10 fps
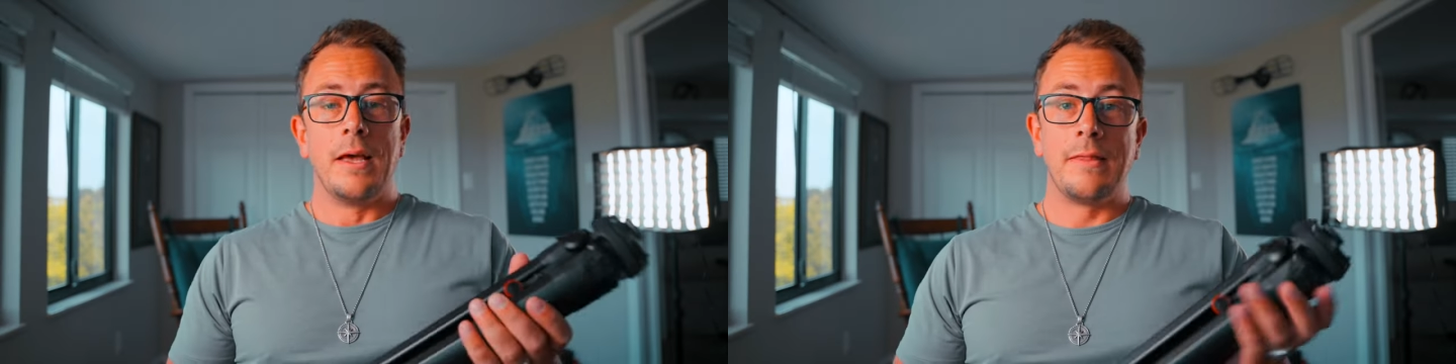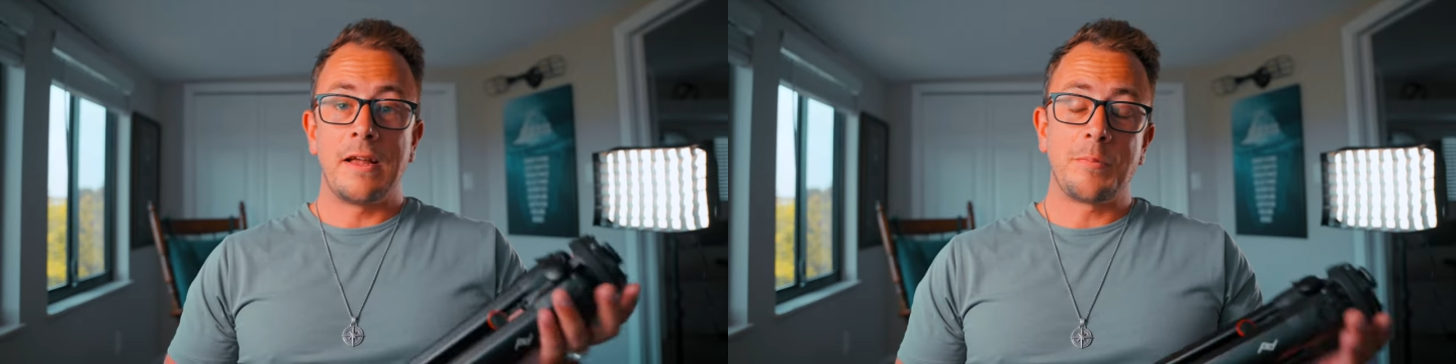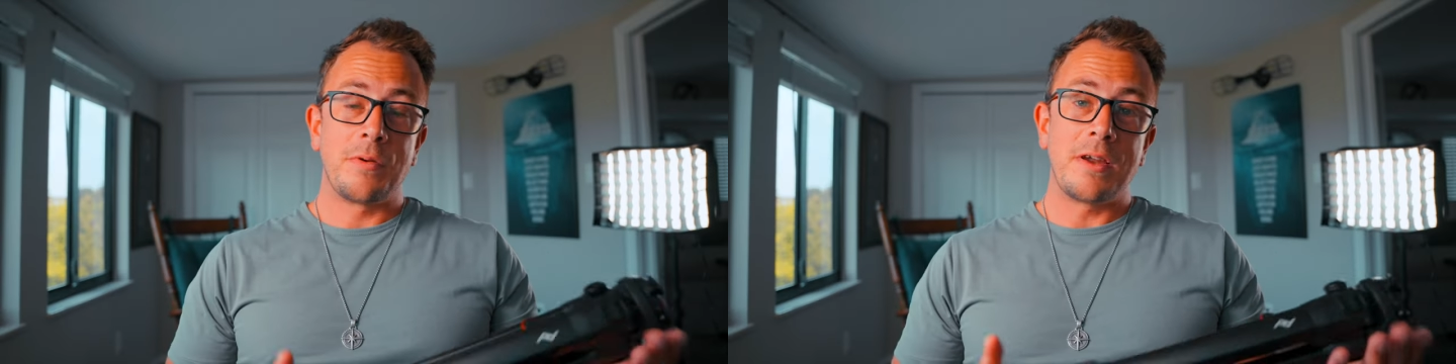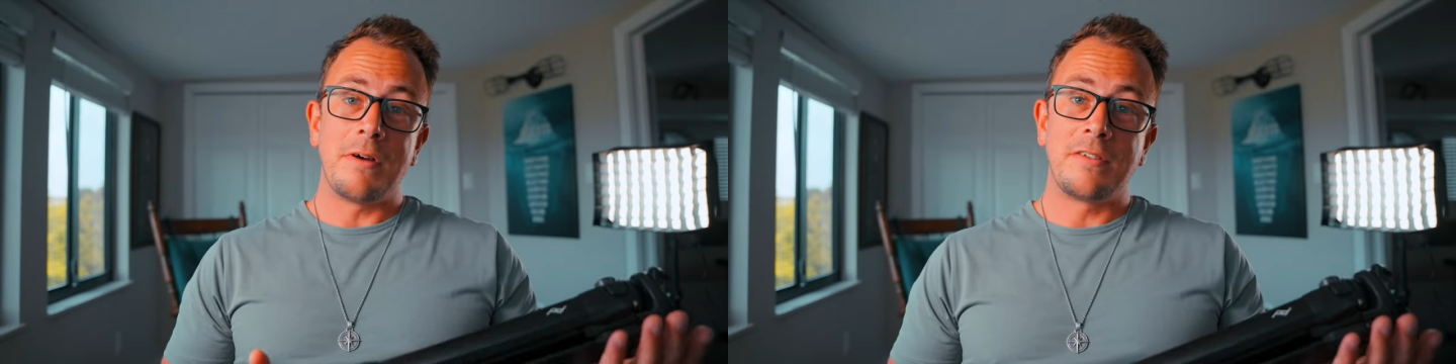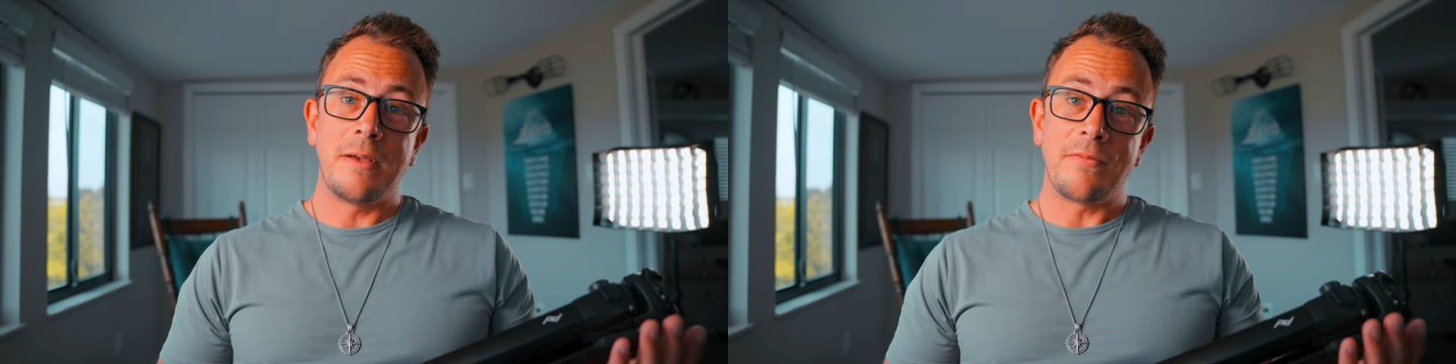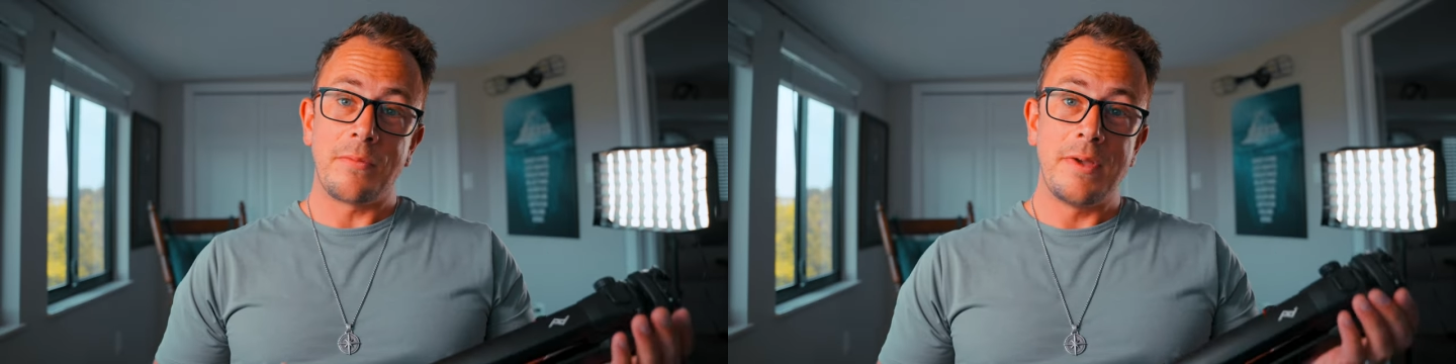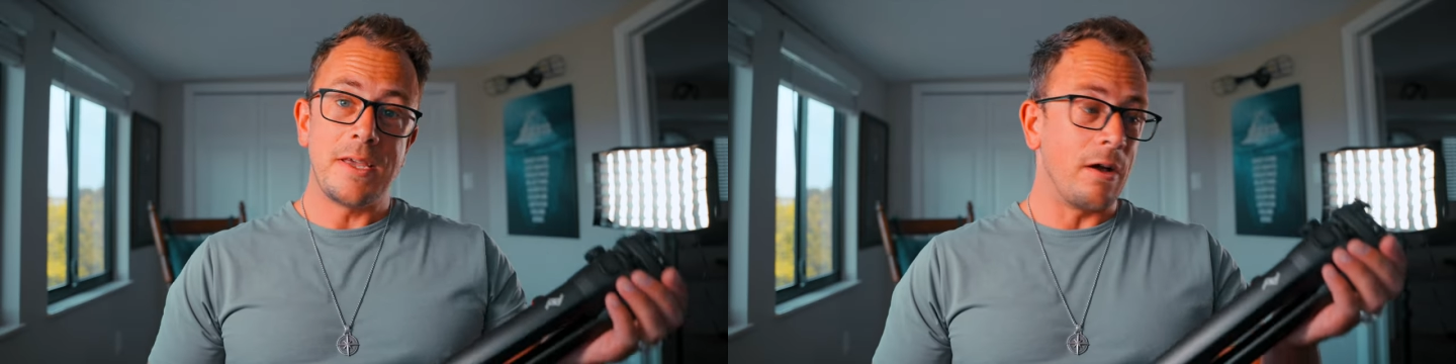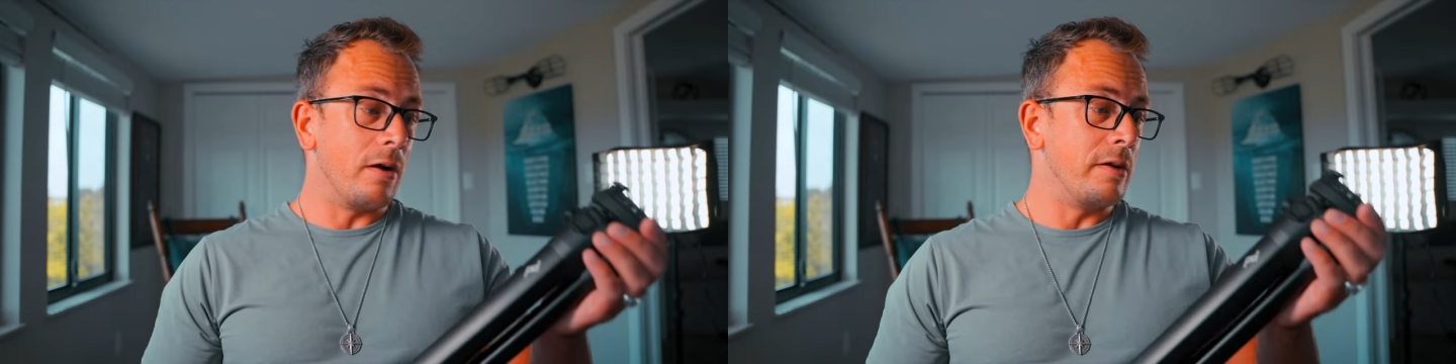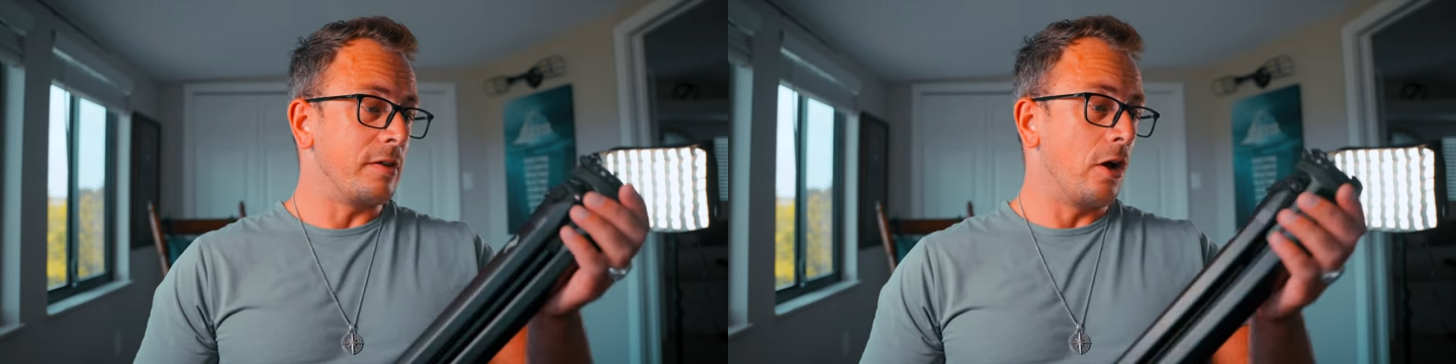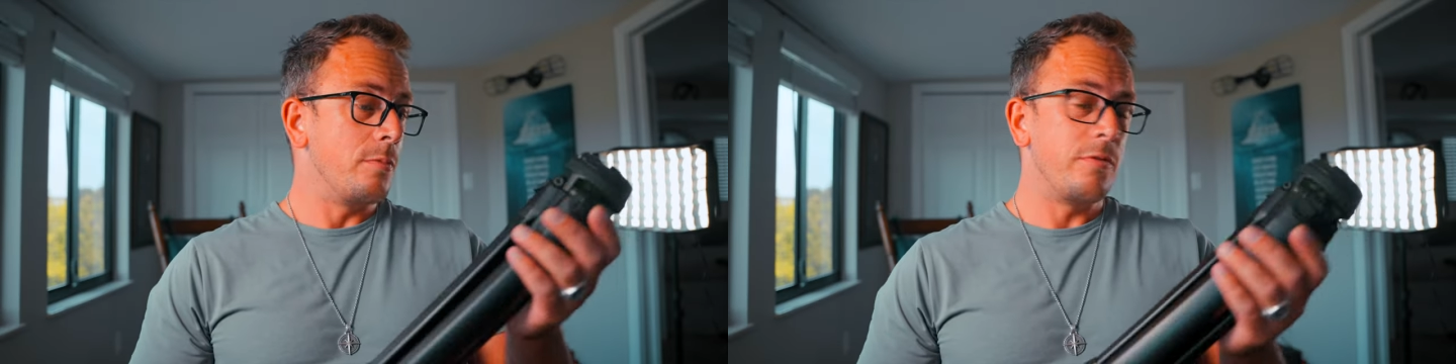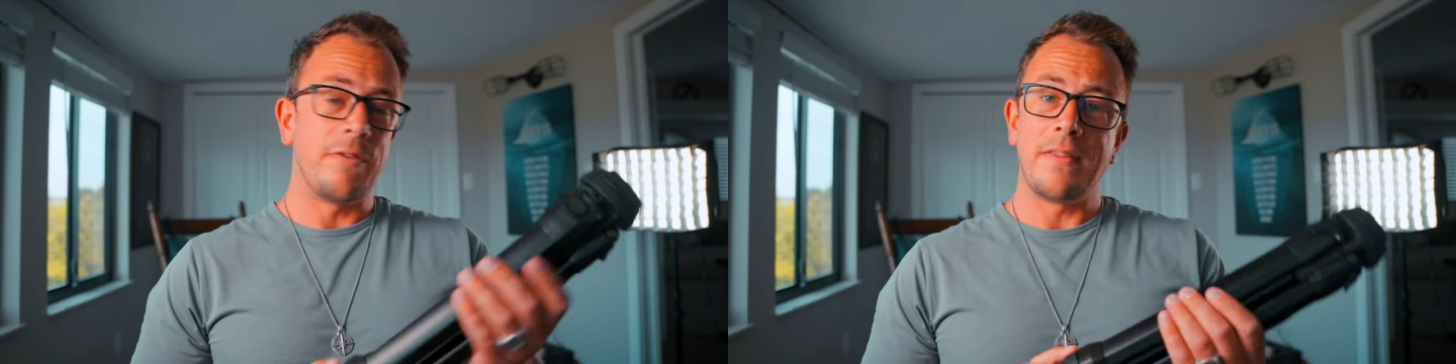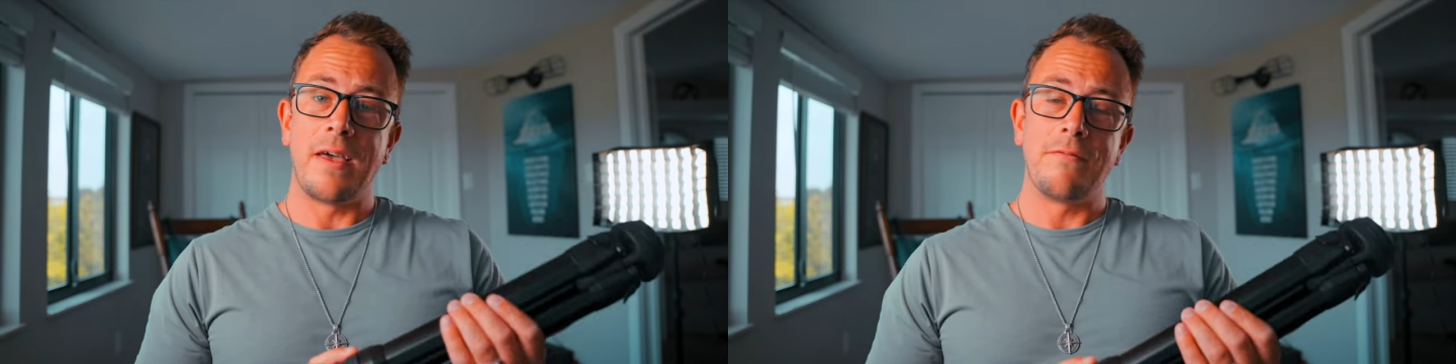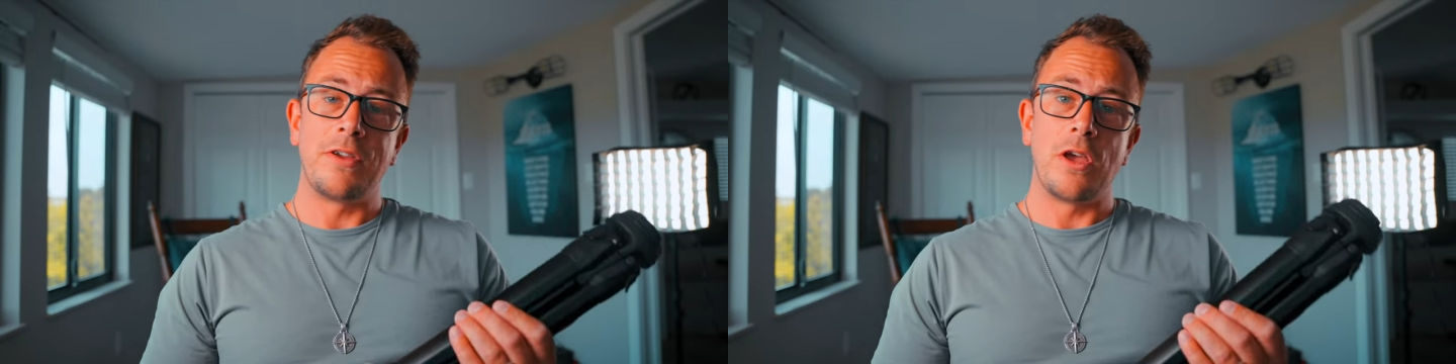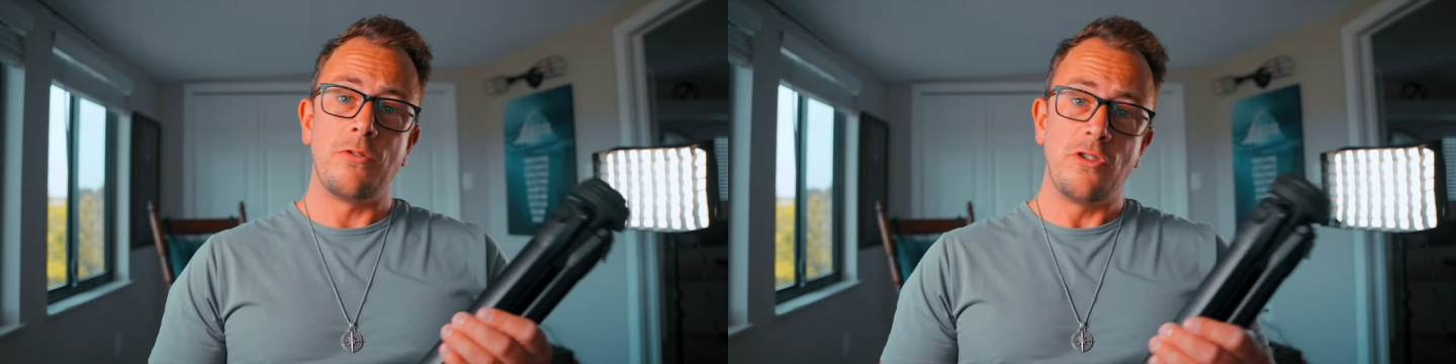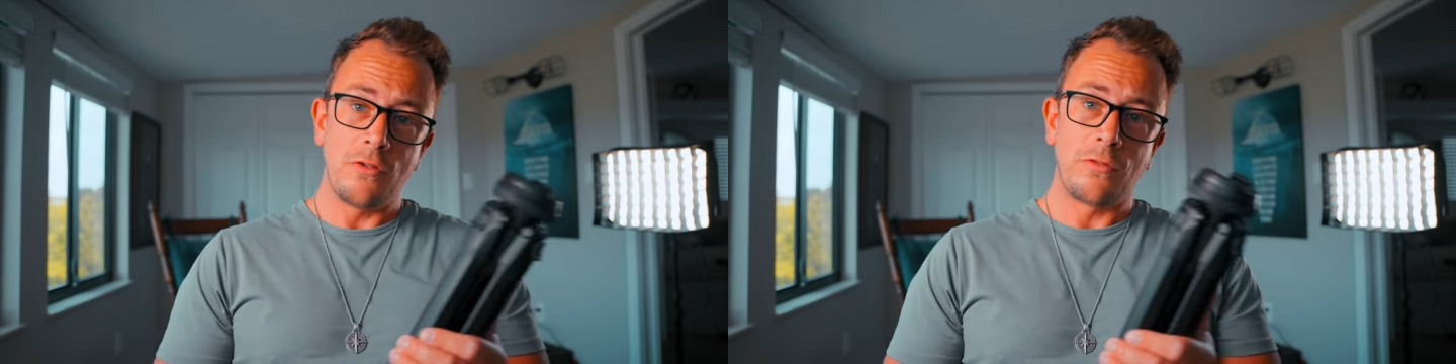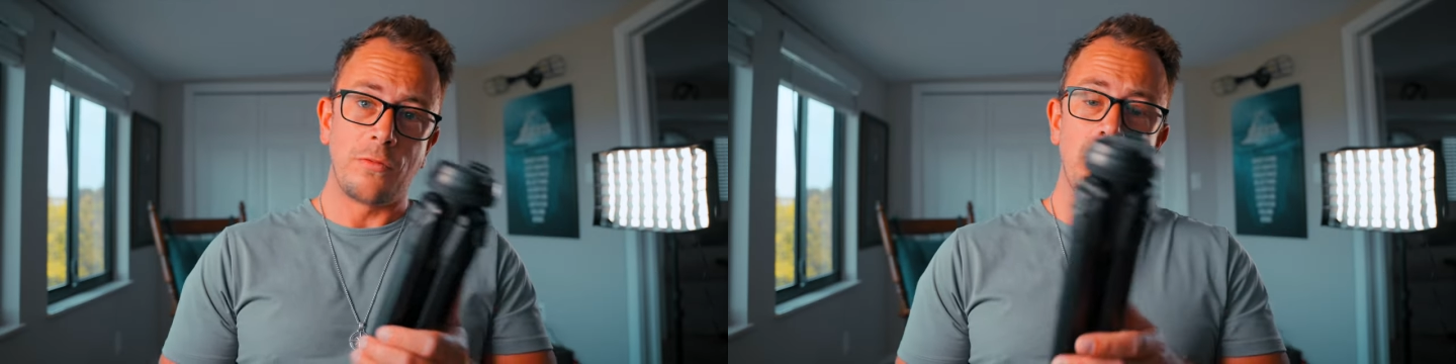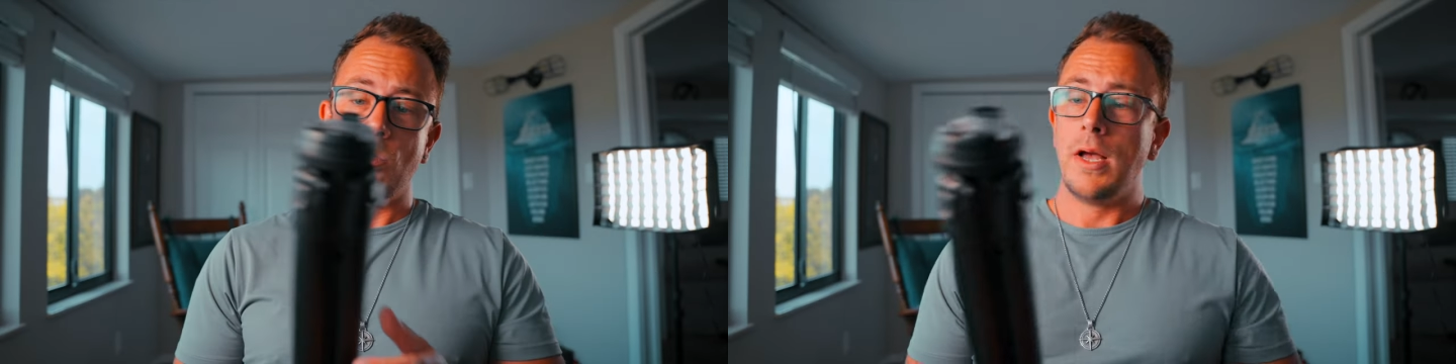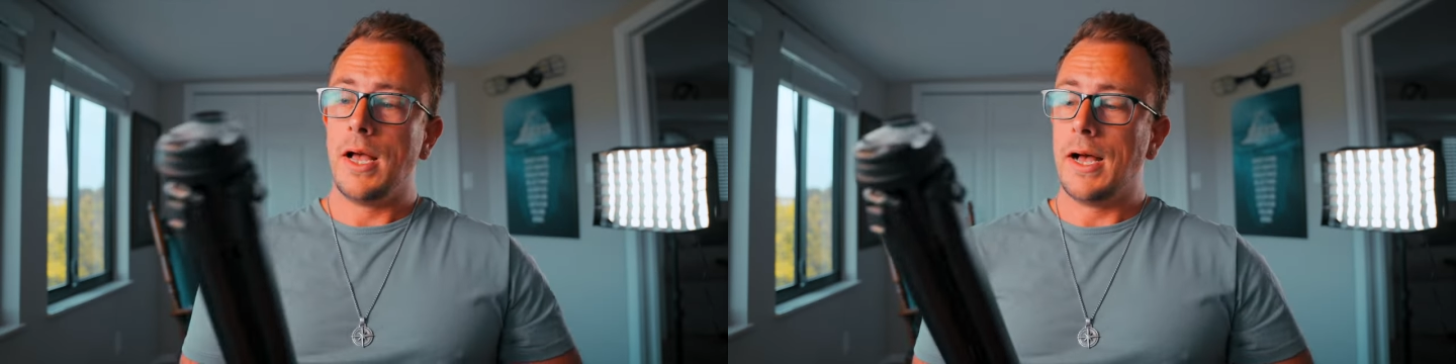And that's pretty much it from me guys. I hope you found that video useful.